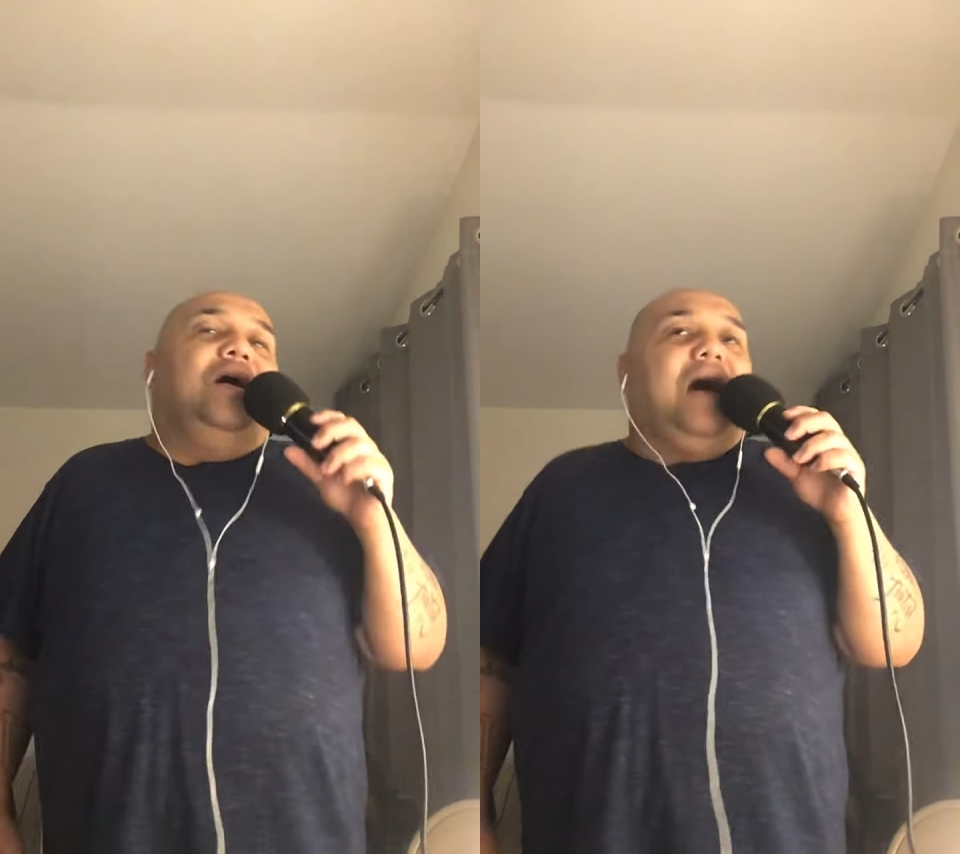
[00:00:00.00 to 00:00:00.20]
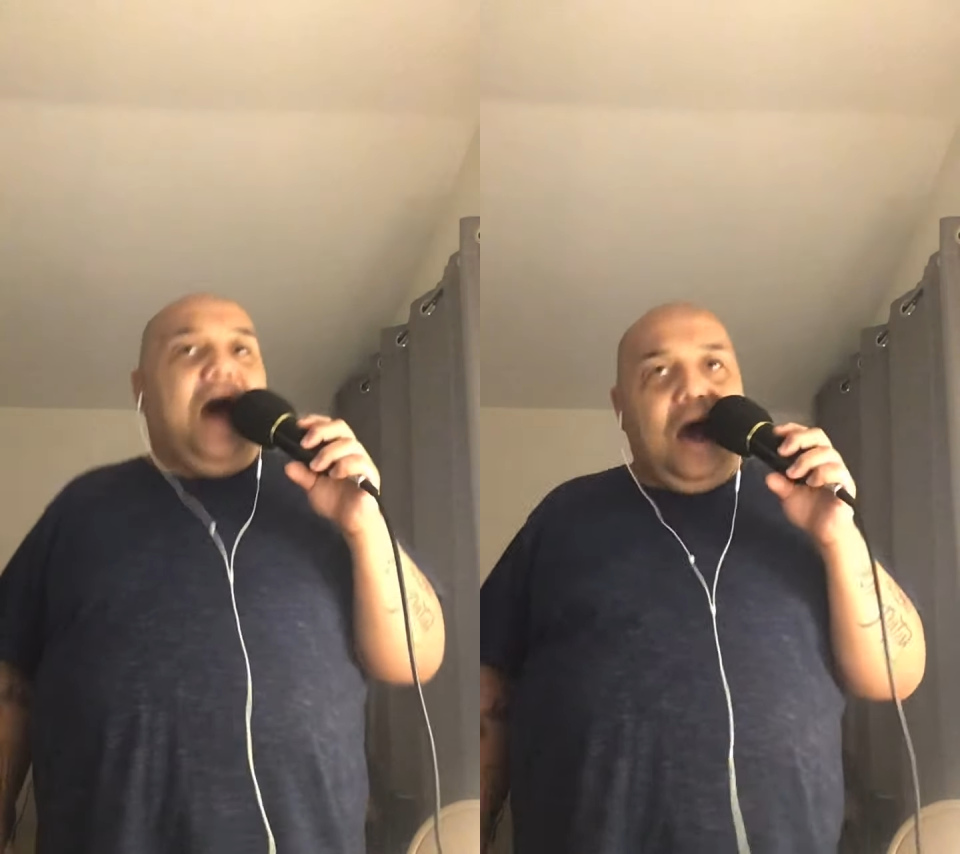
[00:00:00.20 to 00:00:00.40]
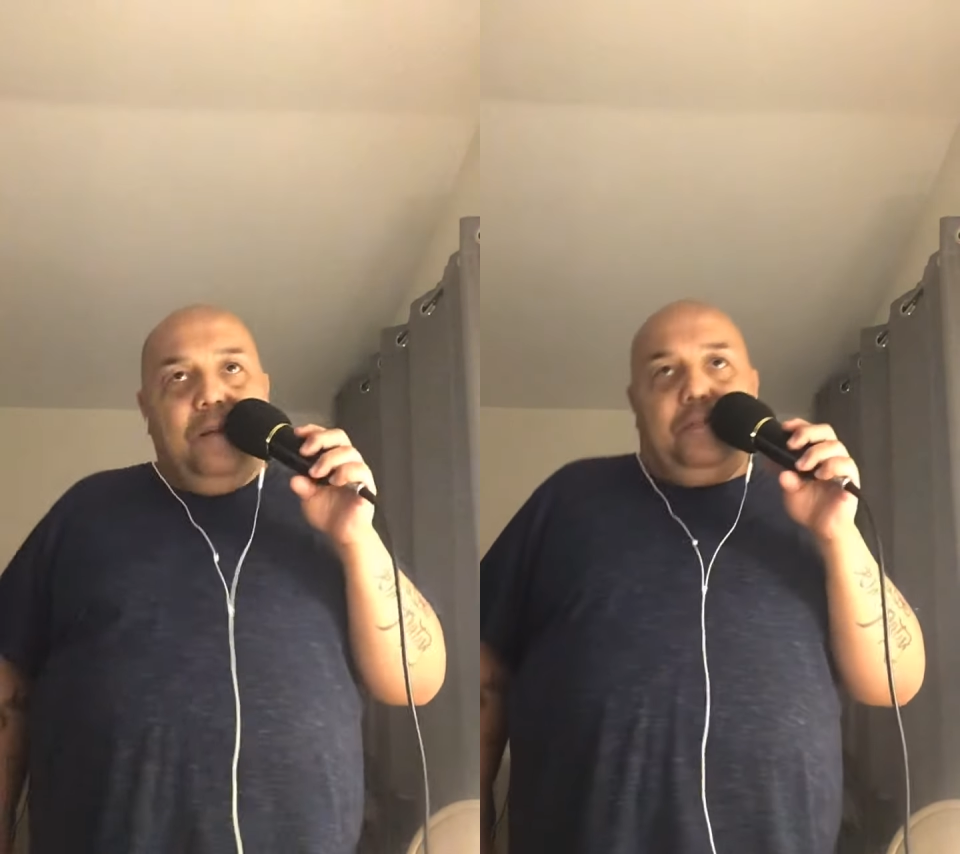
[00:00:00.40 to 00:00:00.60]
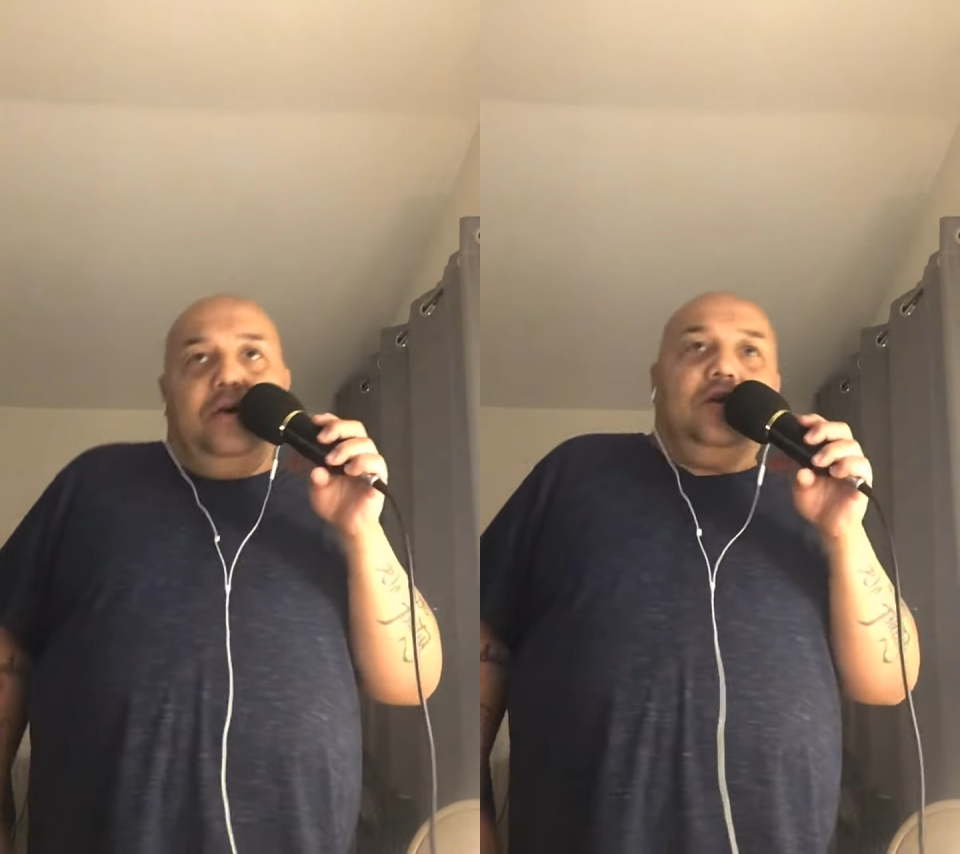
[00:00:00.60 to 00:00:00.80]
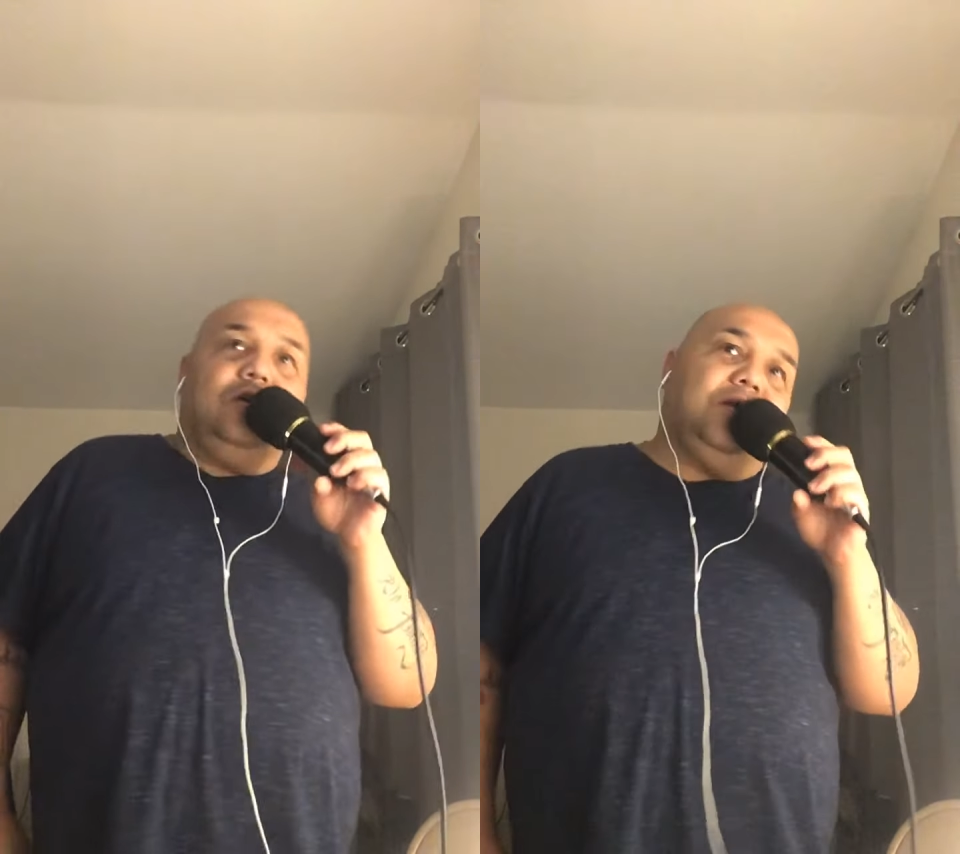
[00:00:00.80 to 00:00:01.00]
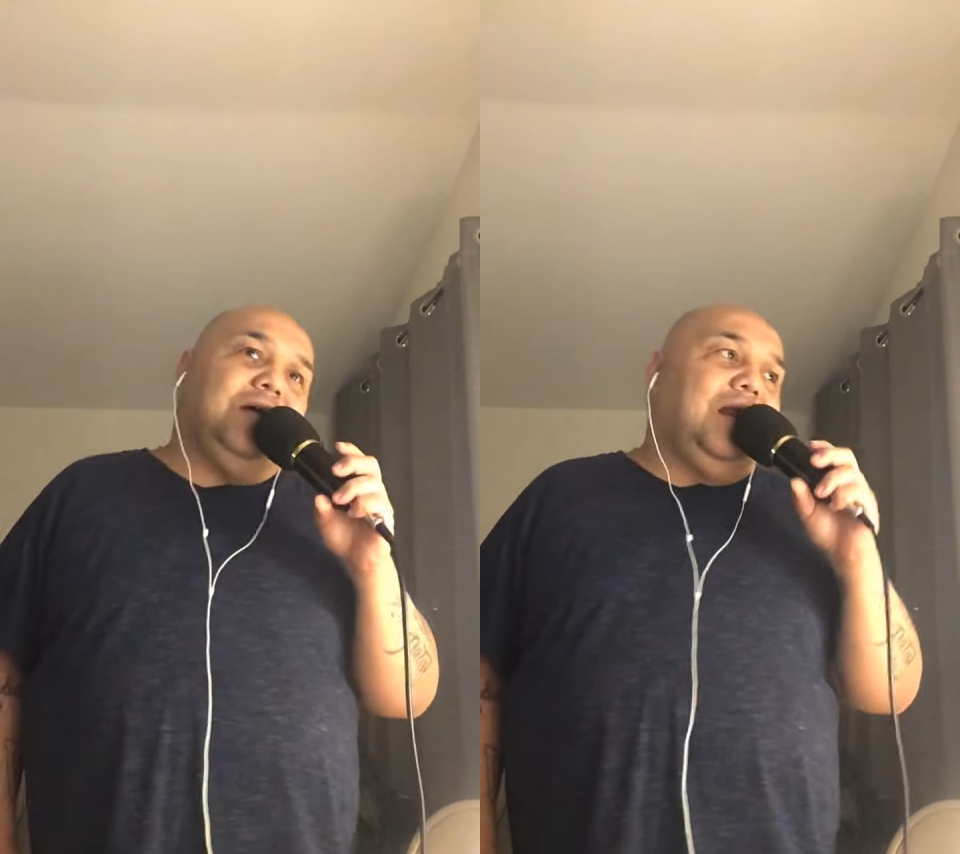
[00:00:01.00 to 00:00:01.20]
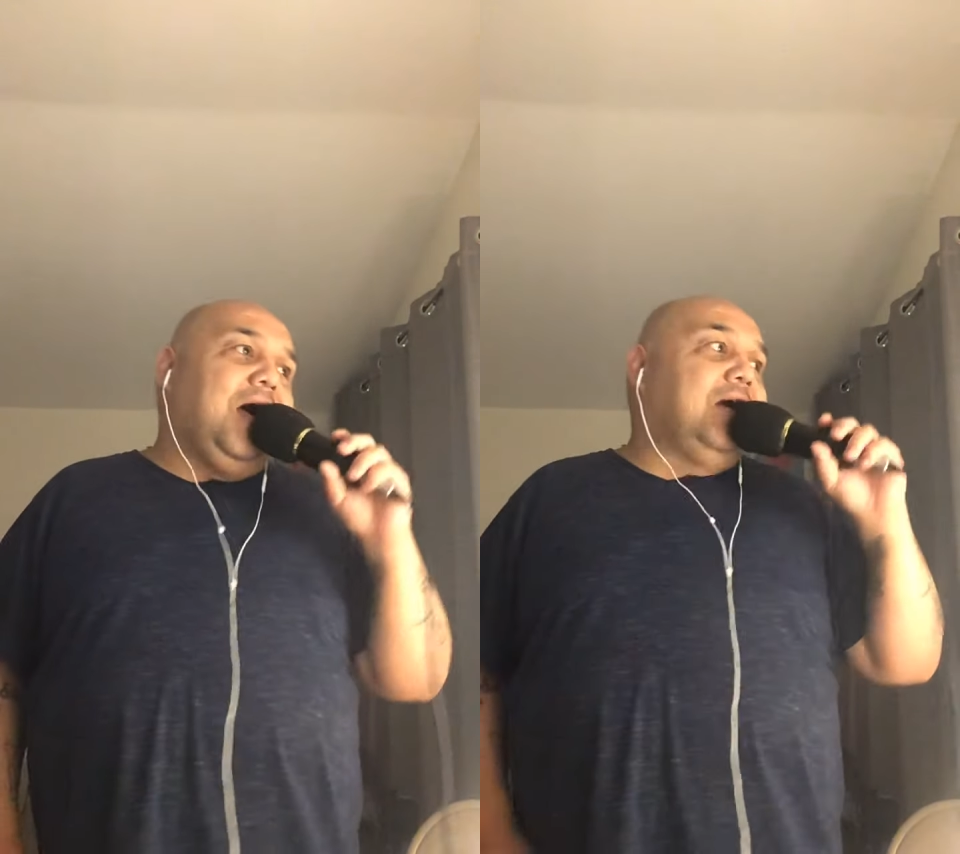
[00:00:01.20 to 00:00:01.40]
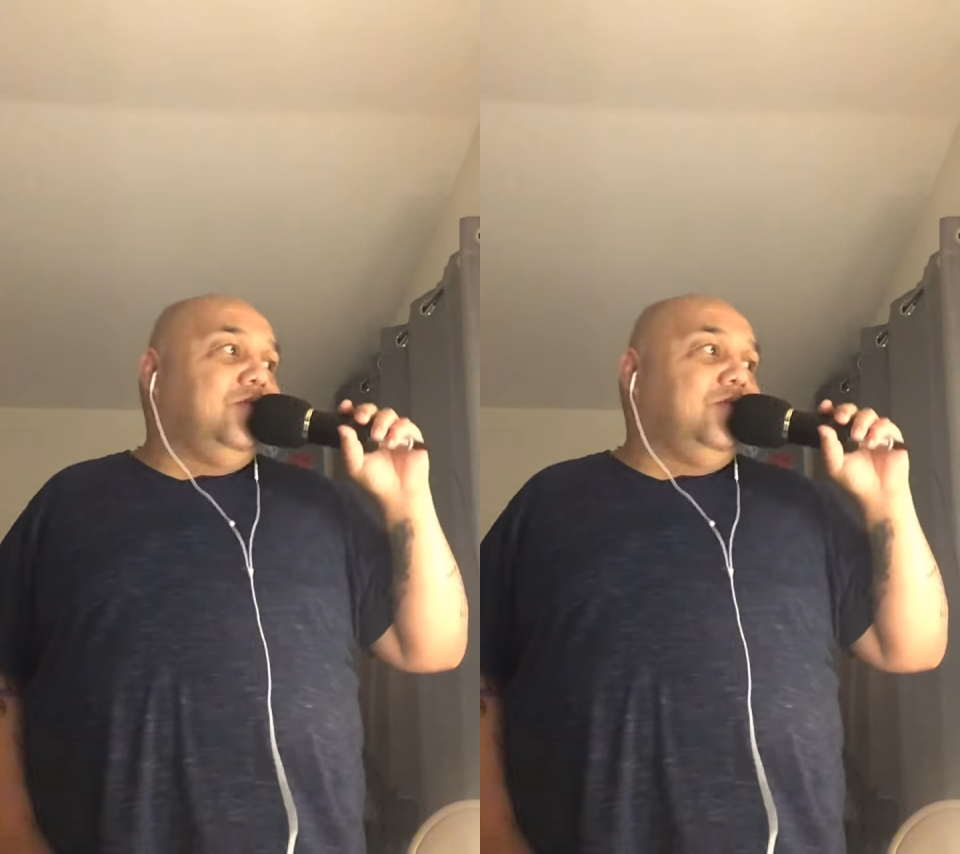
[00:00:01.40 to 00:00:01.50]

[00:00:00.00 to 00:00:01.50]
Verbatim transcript: I put it like